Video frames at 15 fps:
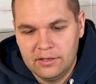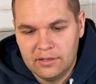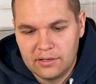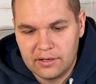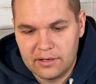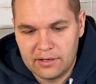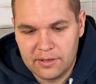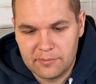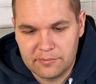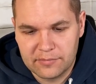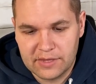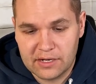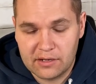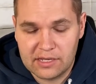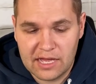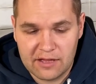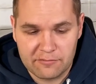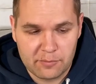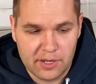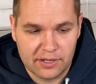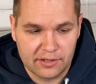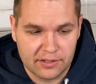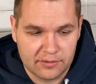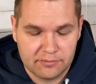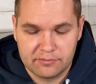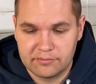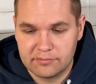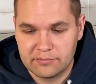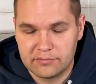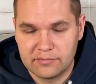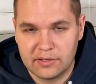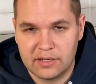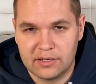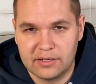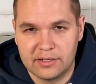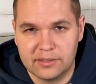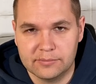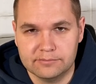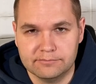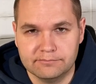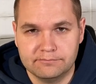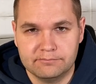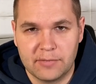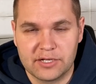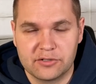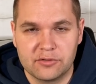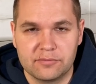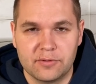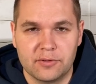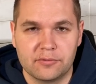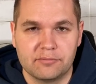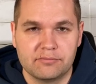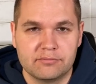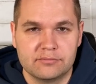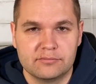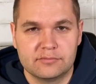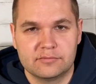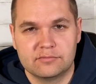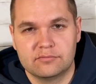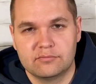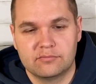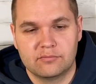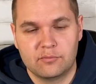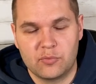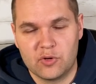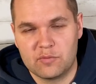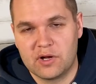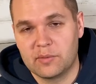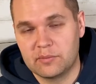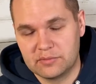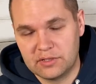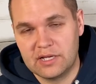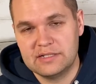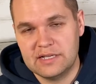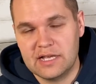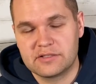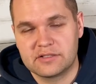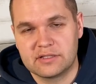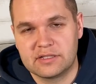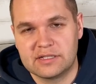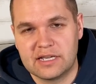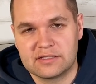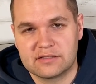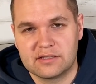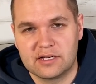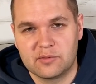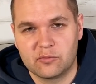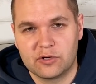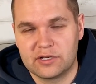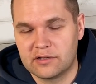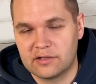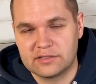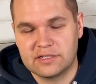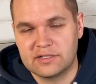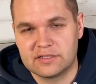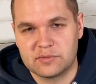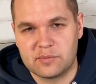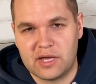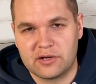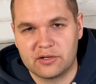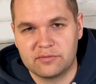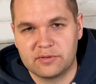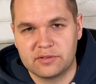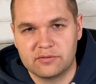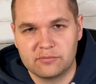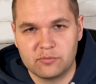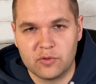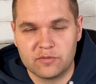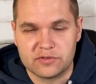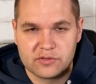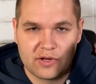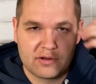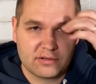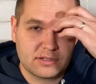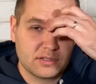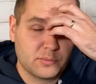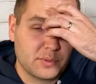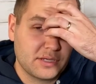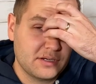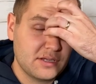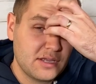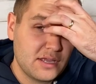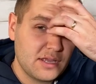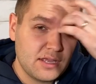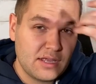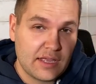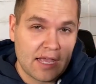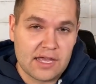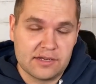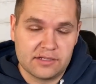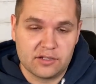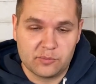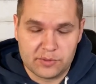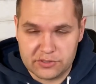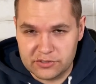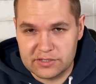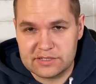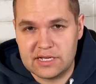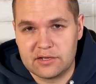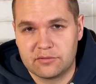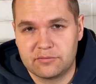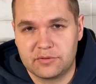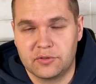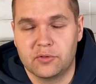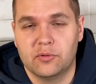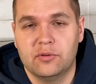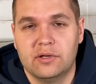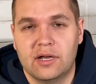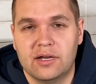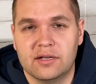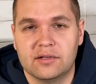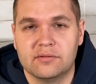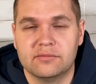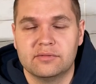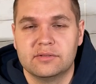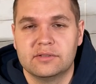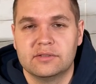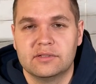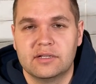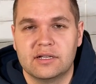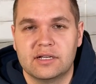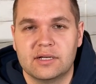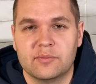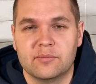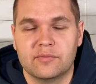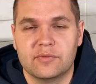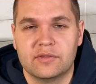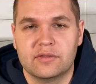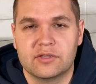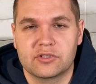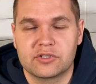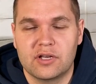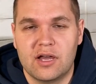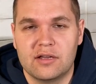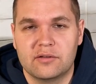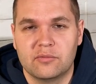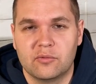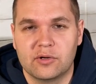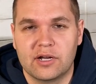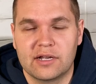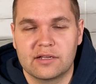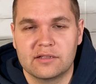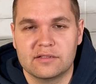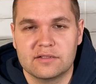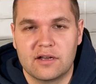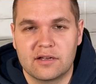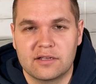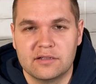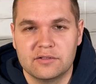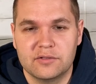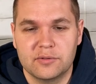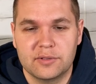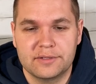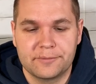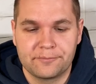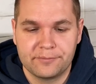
um, then I'll have my um, microphone boom arm attached to the desk that I'm working on because it doesn't matter if it moves around a little bit. And it'll be just out of view of um, the shot where I can talk into it.